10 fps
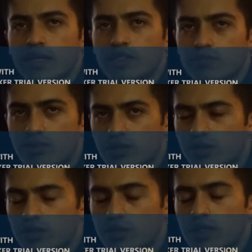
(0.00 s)

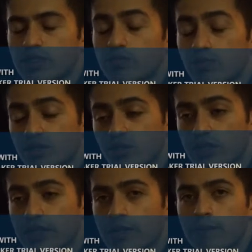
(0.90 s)
expression
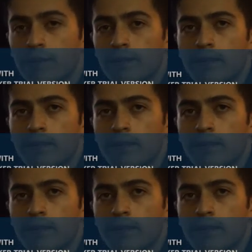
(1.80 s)
in